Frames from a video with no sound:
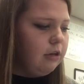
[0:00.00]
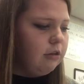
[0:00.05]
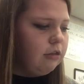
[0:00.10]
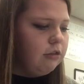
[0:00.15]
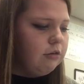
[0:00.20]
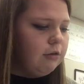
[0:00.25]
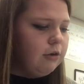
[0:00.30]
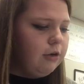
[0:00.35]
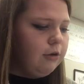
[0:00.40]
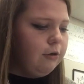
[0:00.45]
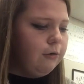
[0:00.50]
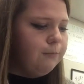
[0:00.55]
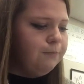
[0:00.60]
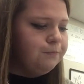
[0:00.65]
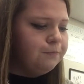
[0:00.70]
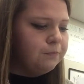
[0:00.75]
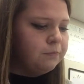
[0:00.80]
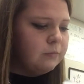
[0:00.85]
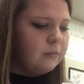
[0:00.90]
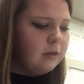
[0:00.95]
through,
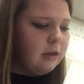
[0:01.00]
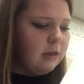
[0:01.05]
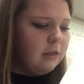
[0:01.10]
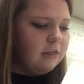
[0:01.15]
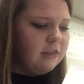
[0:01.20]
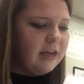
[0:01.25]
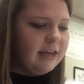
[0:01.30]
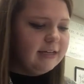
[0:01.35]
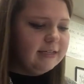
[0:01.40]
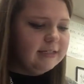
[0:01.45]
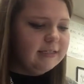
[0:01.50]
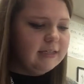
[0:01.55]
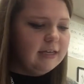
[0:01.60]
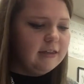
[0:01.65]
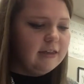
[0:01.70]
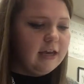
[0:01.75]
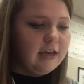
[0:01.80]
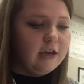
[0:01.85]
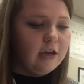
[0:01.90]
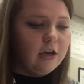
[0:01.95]
things that
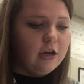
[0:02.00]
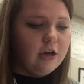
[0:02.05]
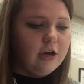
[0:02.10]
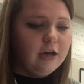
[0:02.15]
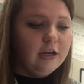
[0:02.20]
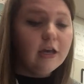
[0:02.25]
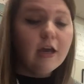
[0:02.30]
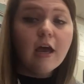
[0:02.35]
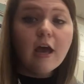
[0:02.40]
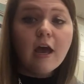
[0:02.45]
they could